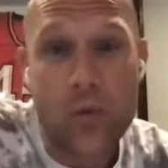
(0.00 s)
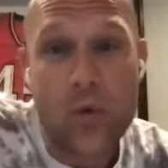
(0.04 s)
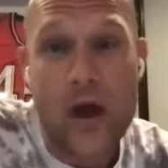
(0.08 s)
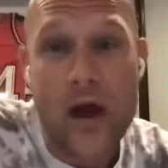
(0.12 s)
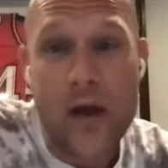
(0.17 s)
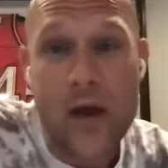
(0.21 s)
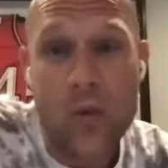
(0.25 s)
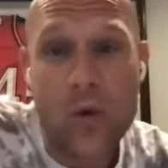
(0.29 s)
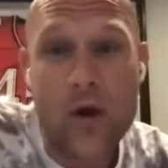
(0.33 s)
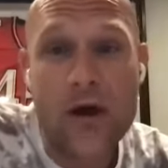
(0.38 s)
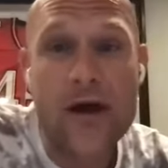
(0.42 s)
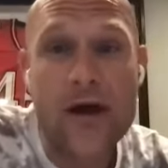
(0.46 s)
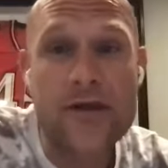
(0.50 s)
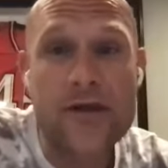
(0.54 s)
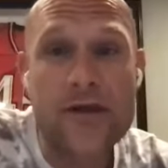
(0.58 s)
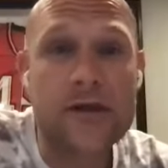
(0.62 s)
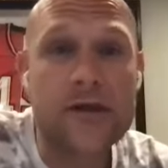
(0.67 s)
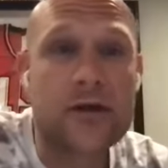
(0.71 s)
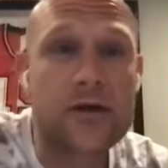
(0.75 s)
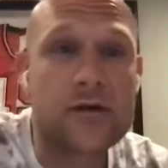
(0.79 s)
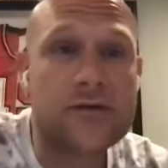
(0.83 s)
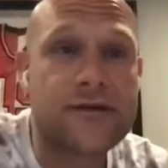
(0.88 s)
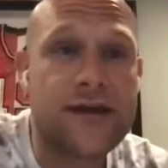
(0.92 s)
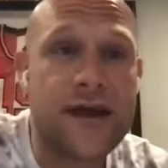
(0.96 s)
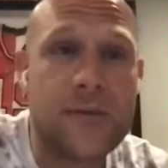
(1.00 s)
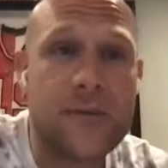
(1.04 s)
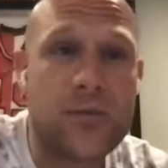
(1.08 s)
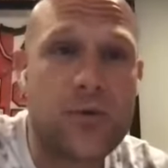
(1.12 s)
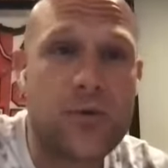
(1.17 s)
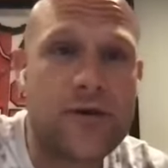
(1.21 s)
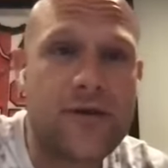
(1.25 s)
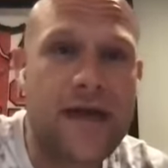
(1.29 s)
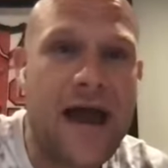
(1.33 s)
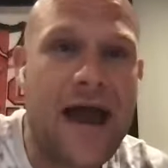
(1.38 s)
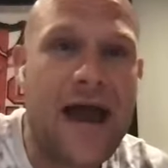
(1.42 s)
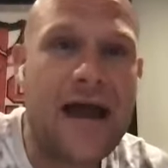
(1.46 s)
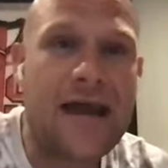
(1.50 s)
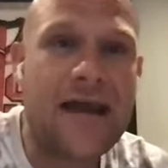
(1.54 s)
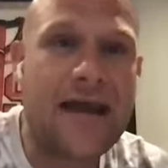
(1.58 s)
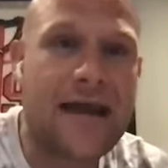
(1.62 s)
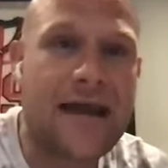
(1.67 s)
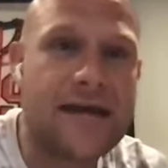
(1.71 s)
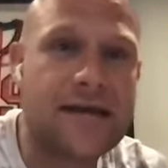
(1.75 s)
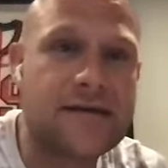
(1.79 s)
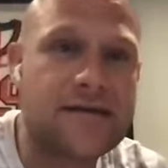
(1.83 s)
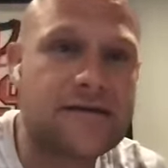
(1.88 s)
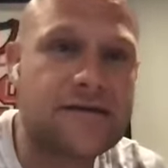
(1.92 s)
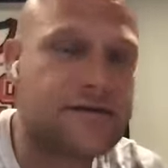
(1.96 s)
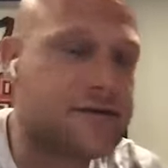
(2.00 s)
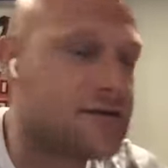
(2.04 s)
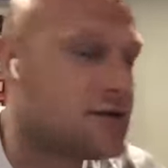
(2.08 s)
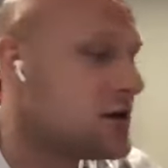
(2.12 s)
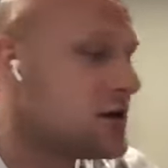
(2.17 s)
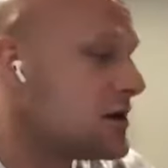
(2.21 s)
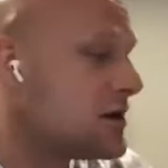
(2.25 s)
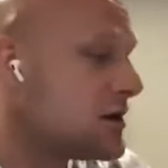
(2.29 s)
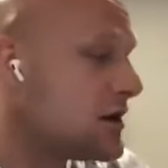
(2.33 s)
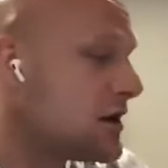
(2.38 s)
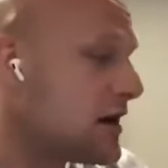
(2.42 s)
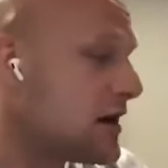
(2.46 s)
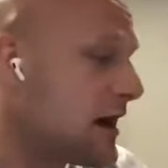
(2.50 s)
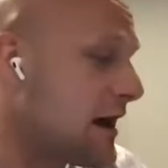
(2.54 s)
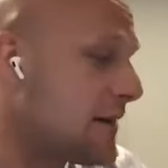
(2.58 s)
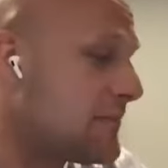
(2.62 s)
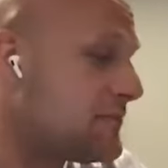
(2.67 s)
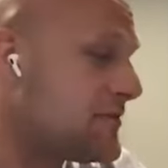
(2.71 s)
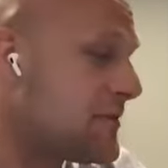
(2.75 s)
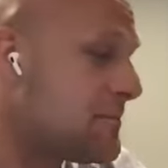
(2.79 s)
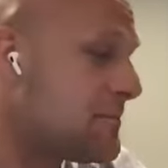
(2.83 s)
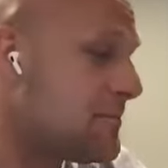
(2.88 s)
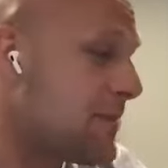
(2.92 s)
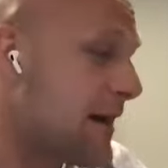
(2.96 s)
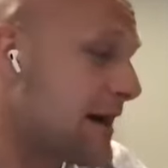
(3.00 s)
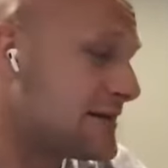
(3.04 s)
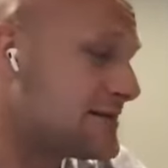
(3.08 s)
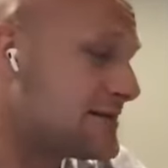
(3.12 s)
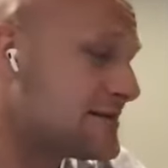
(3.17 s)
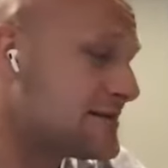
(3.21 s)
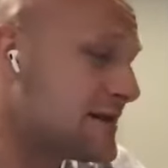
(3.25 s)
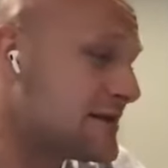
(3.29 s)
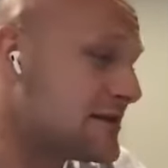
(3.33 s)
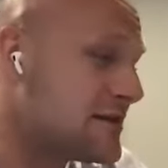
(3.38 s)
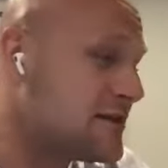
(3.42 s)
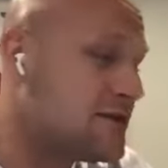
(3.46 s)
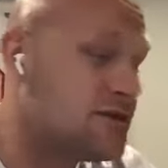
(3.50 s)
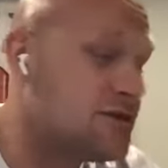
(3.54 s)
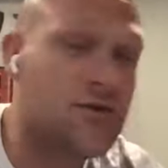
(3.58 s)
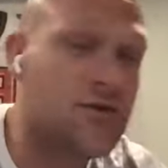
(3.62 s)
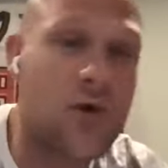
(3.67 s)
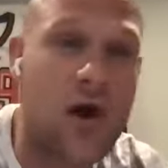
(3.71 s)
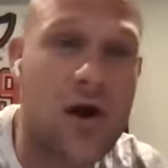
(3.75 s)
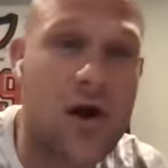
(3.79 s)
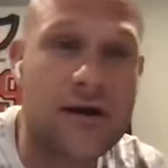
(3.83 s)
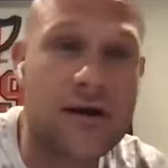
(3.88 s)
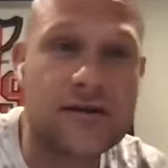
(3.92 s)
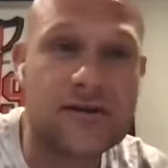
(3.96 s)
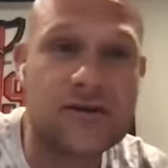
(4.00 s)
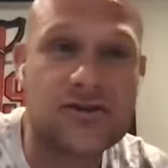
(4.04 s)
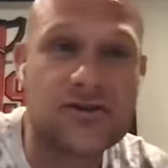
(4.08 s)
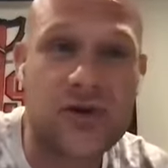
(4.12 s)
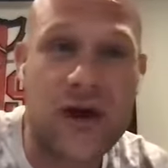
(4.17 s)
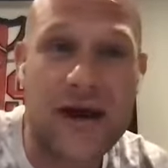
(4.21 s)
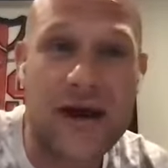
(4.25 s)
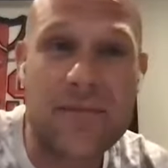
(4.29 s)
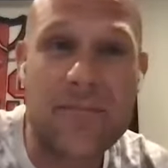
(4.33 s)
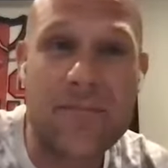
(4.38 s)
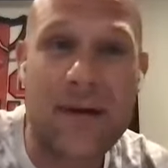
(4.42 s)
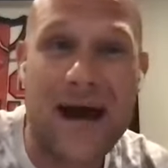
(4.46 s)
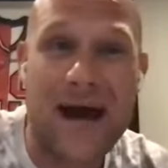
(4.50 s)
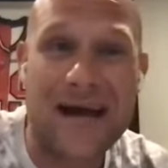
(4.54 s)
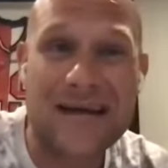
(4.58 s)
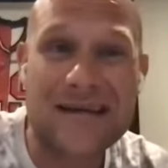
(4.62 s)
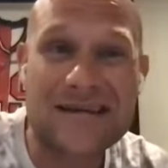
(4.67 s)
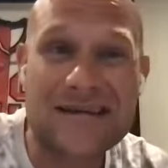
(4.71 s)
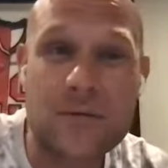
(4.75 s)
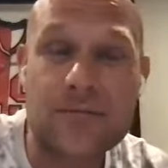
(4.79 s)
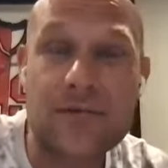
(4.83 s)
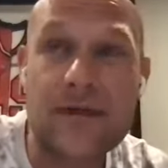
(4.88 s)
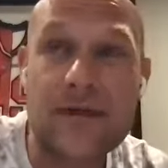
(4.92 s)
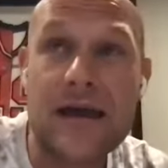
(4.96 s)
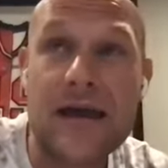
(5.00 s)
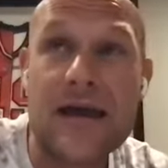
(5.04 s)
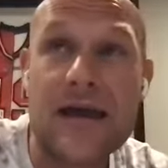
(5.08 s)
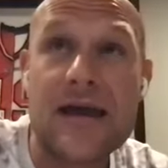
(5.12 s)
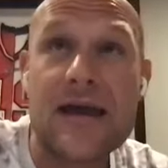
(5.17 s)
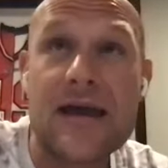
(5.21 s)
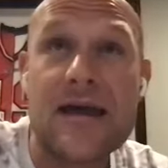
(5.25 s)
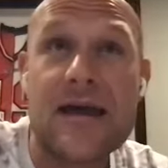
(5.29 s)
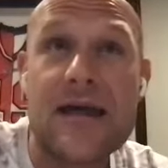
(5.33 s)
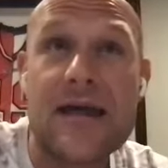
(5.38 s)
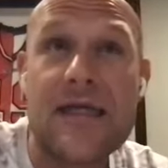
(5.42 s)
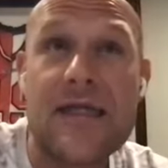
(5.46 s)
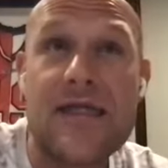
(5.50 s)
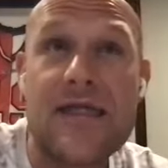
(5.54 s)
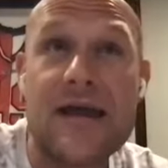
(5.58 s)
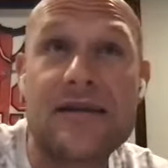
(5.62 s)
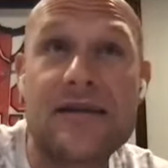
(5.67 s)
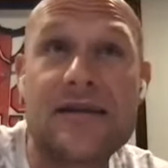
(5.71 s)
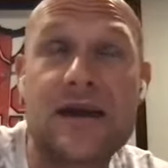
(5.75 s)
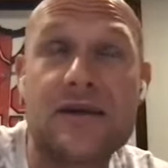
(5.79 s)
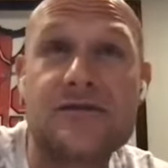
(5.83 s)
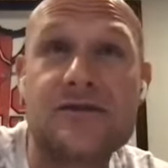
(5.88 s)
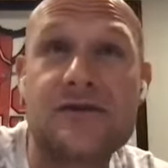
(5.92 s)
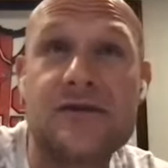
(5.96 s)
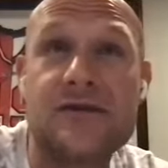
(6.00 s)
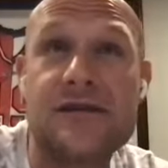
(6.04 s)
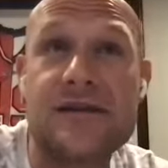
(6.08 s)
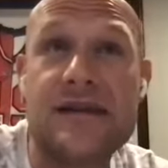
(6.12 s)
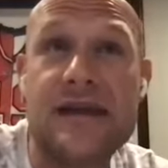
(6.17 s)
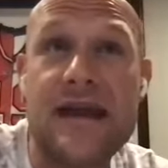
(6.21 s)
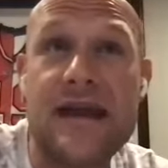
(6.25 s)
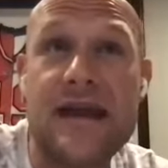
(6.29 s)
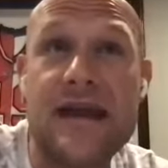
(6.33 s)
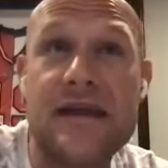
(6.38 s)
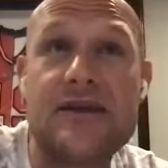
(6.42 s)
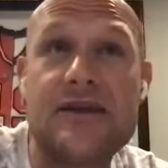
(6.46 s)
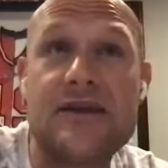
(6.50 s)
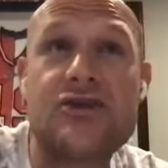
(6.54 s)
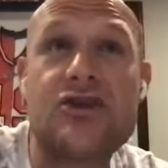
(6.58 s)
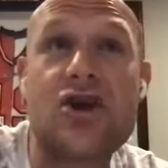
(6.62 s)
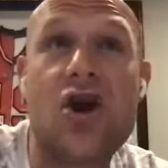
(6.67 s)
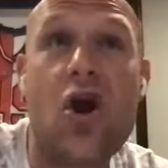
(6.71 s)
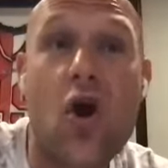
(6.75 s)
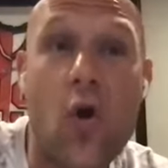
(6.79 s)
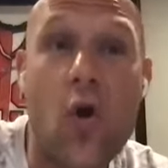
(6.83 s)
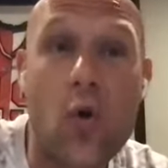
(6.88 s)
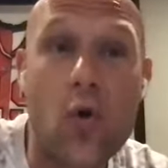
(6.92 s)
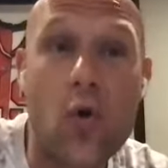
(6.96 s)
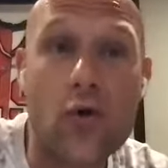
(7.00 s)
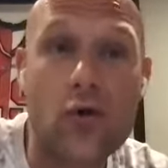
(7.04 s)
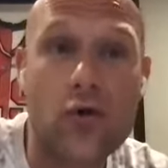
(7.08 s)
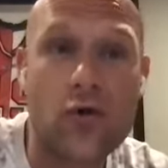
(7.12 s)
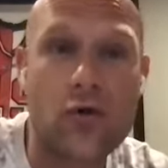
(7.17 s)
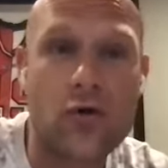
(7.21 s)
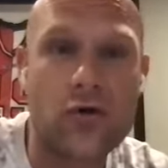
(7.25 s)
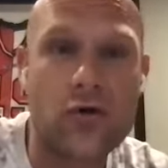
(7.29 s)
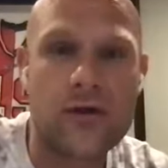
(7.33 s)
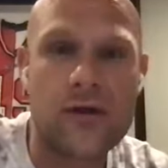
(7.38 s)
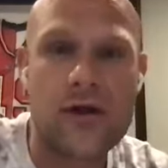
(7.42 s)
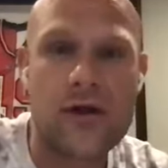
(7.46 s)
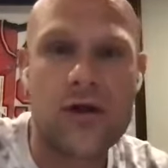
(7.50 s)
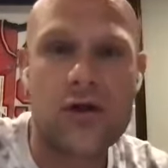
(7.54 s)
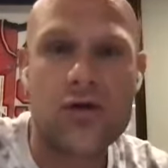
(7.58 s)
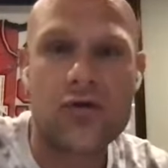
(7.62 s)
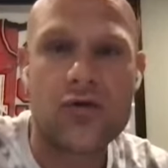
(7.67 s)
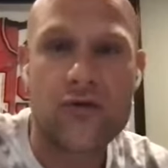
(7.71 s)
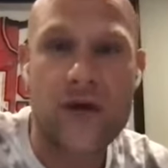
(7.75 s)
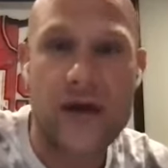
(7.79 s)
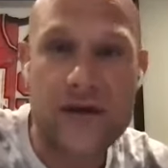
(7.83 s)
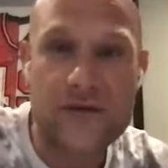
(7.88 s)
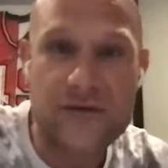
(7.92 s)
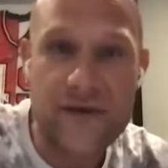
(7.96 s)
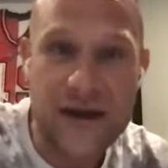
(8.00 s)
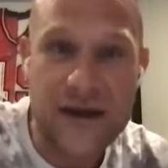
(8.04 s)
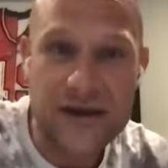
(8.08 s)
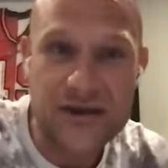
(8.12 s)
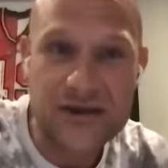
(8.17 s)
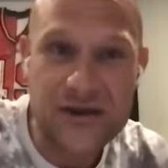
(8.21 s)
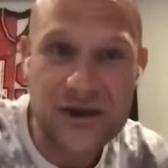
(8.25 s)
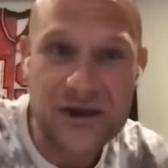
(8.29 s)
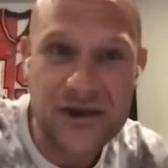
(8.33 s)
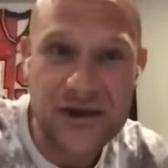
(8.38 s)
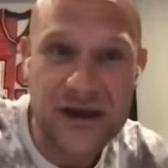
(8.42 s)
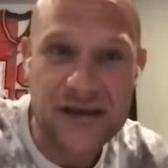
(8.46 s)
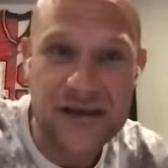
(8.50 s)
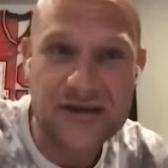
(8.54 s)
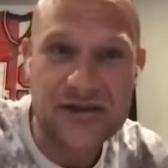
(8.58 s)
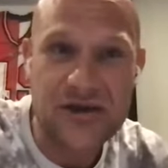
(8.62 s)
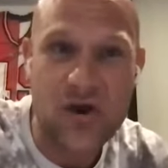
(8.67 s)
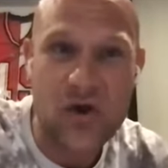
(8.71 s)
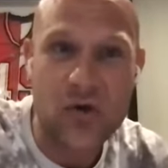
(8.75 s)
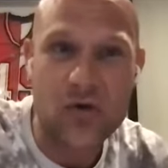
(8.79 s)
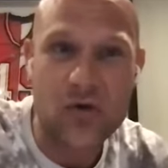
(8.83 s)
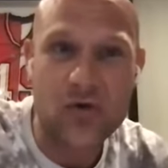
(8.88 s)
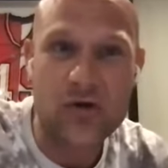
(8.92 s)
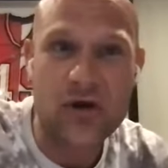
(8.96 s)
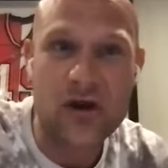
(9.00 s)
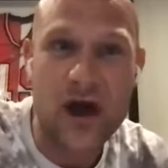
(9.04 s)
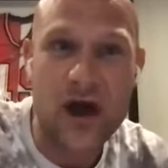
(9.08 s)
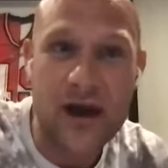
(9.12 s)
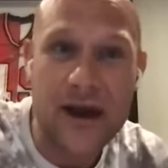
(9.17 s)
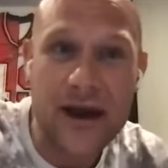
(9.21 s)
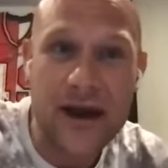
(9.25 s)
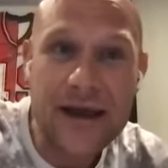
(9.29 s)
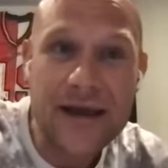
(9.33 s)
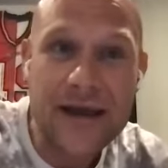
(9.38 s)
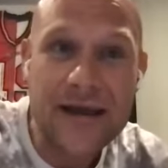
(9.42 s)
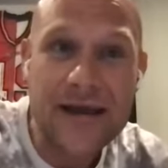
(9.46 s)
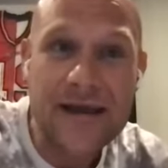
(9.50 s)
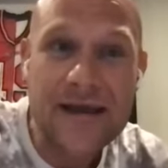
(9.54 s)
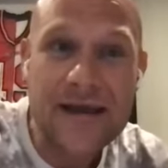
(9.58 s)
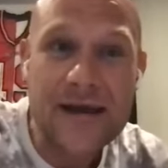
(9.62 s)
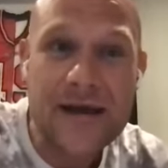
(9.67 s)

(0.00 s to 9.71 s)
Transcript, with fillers: And one other little tip with that is um, the best thing to do, Art, is try to buy something that doesn't need total renovation and total gutting